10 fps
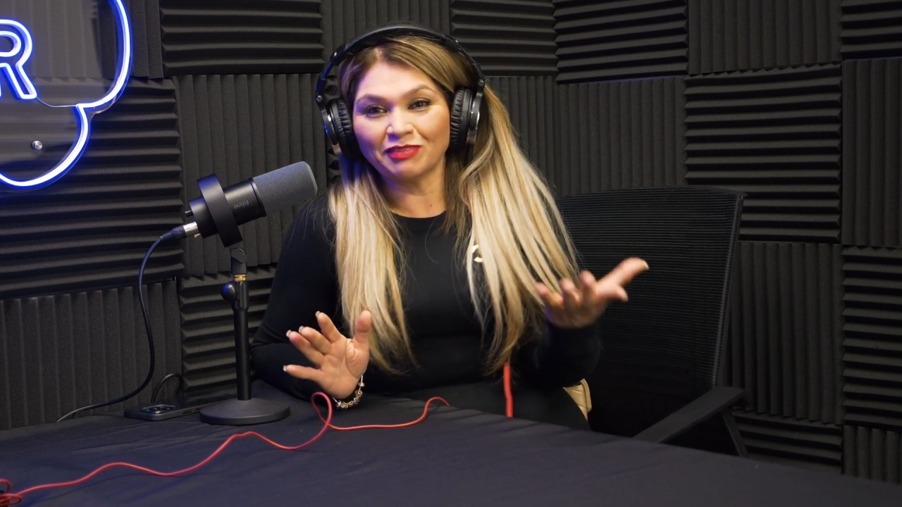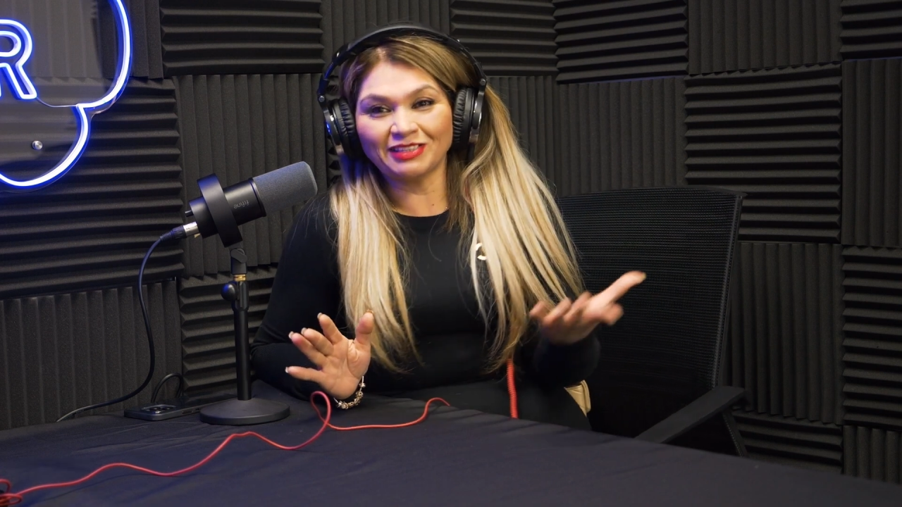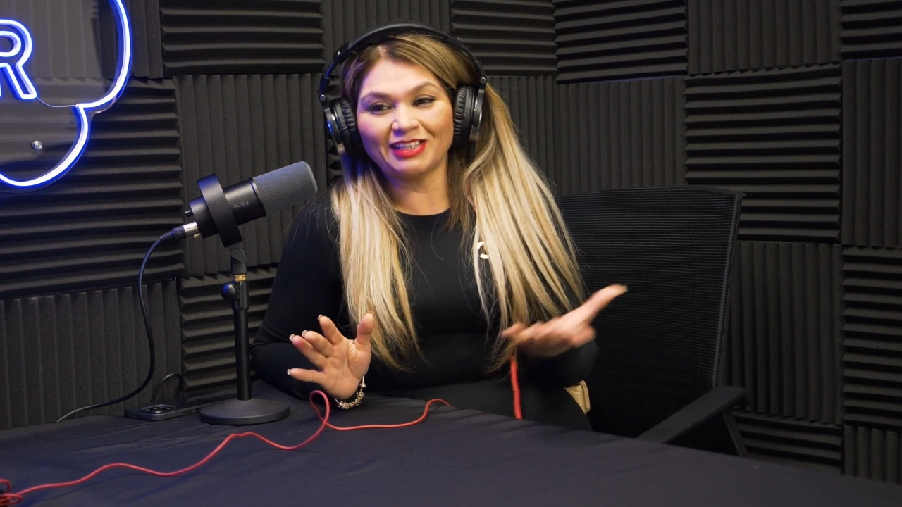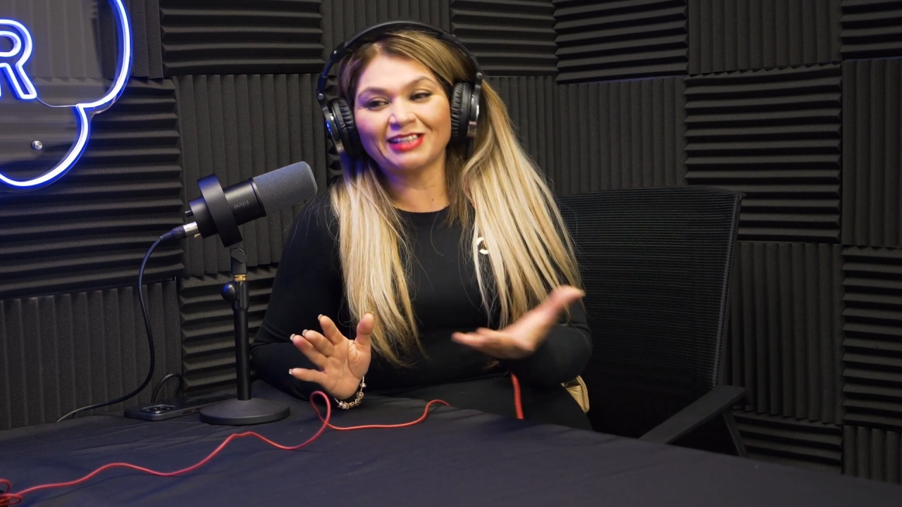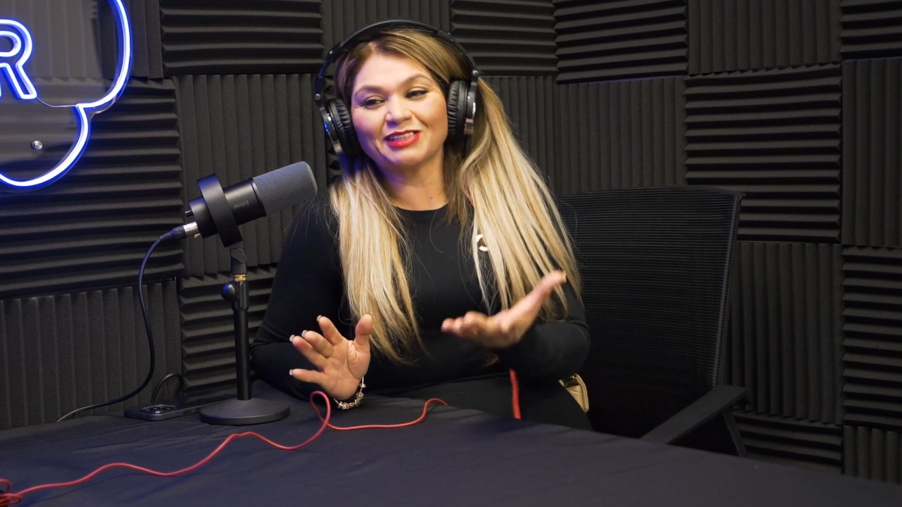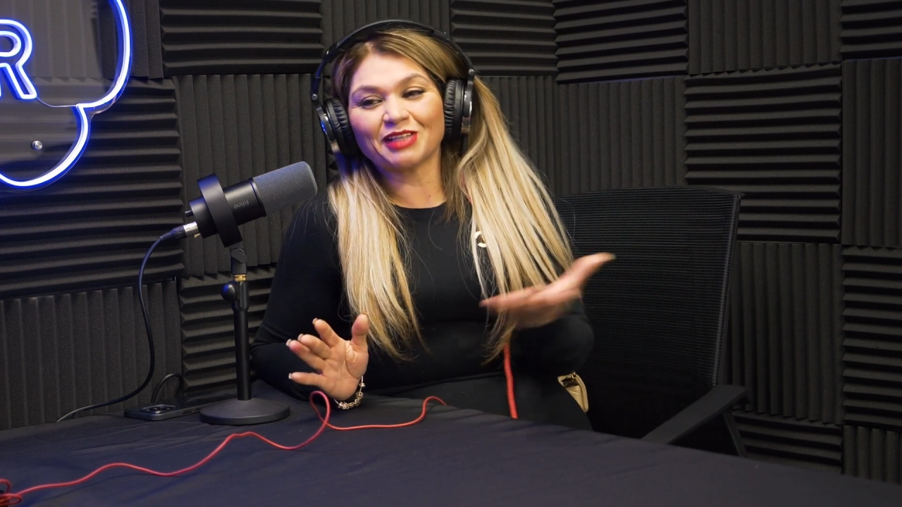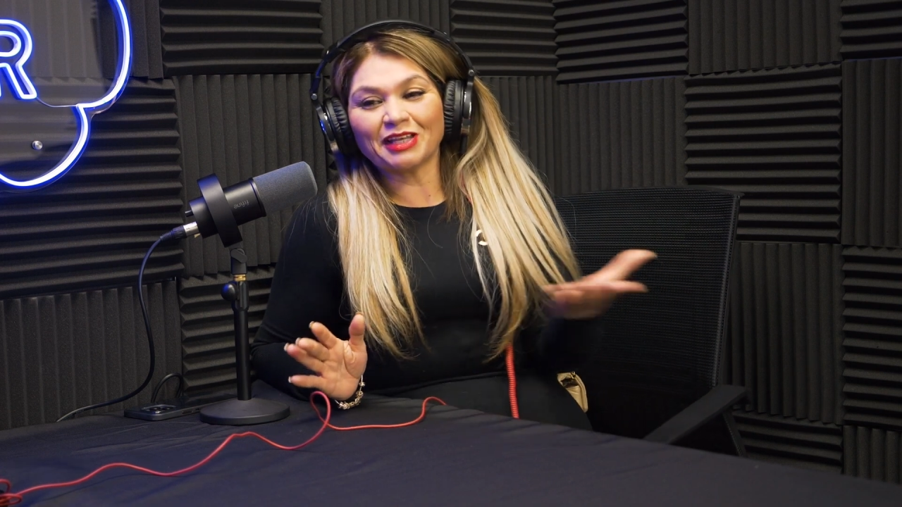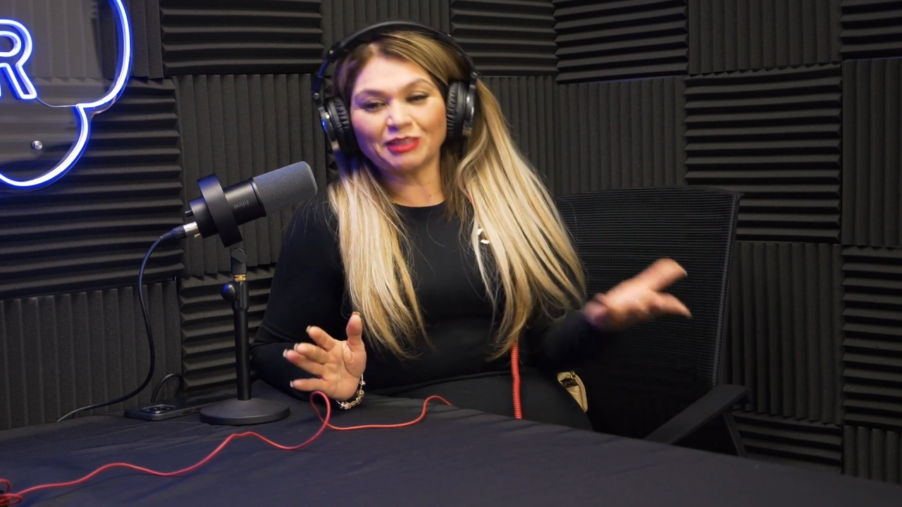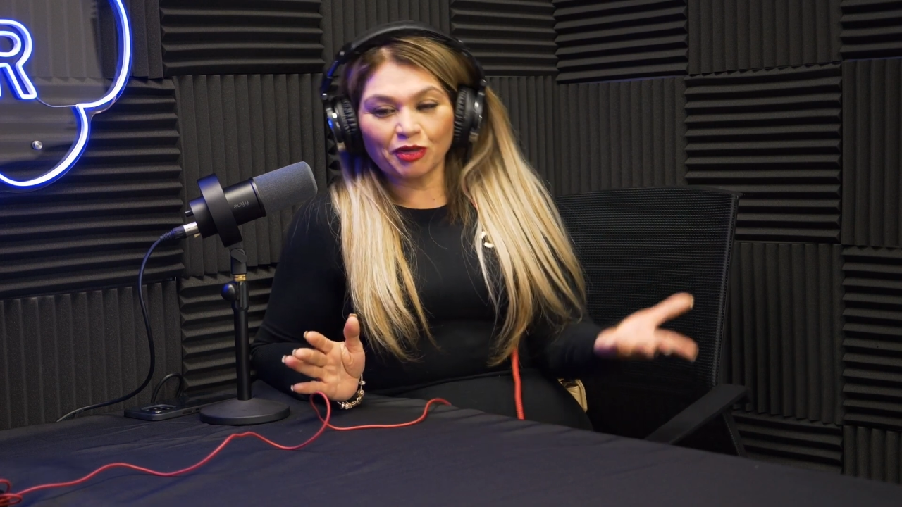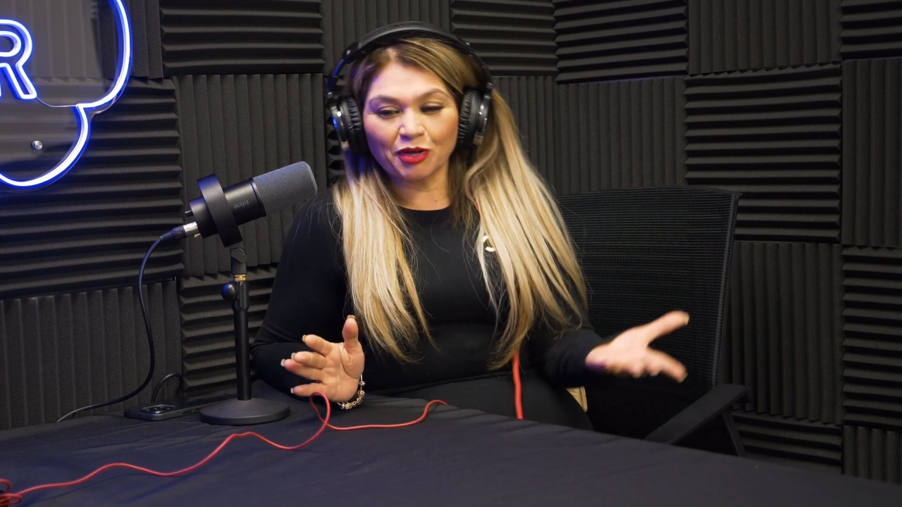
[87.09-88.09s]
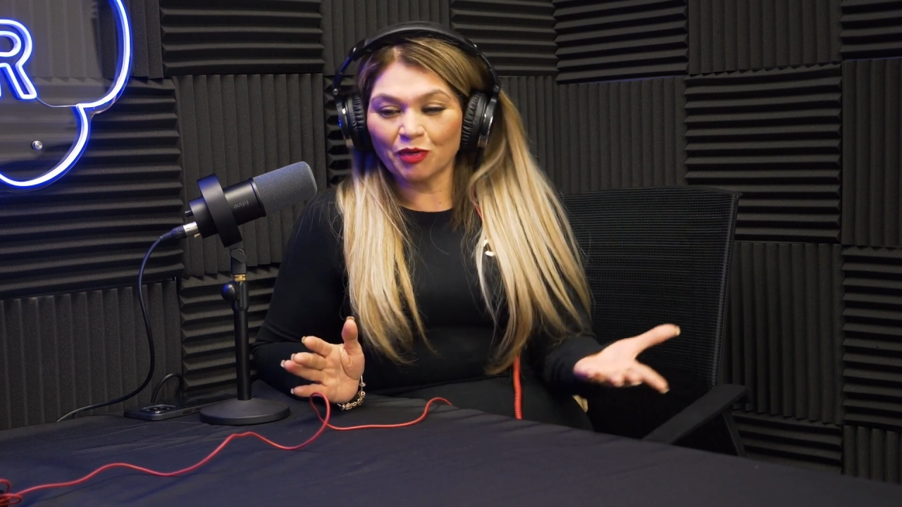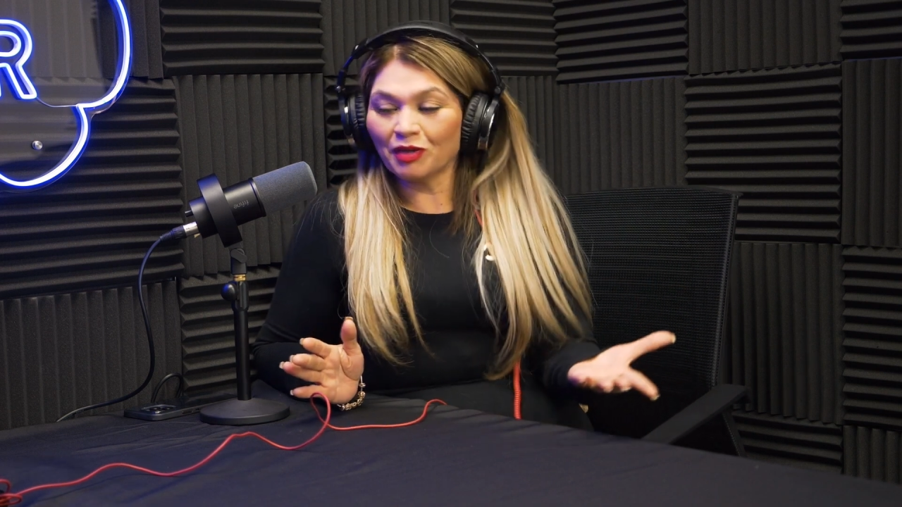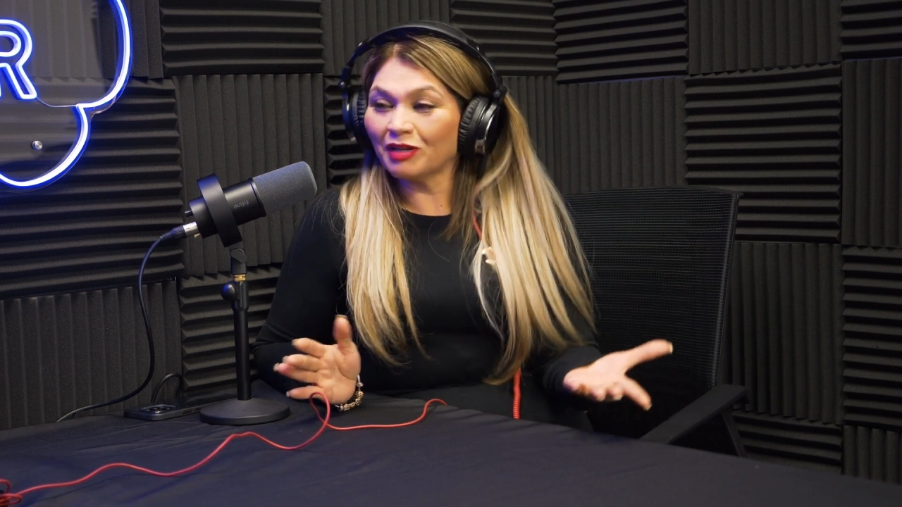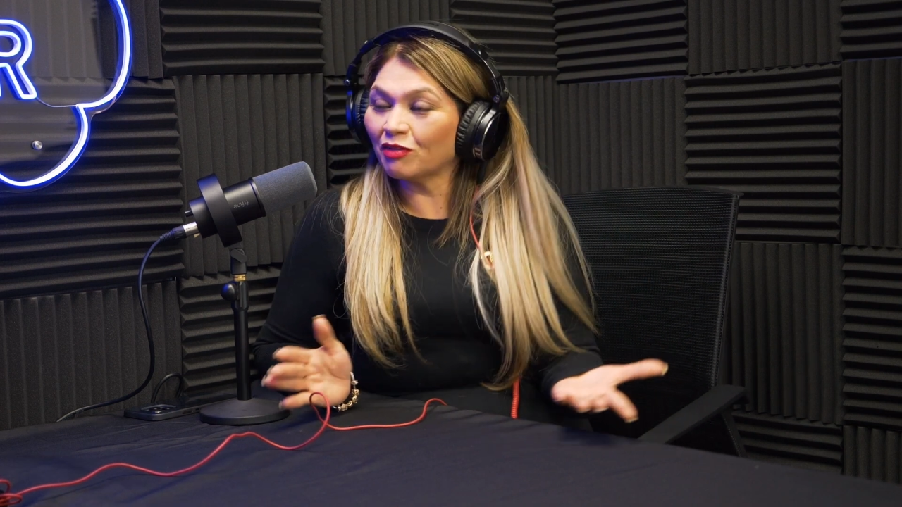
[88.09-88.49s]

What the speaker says: 6, I started going to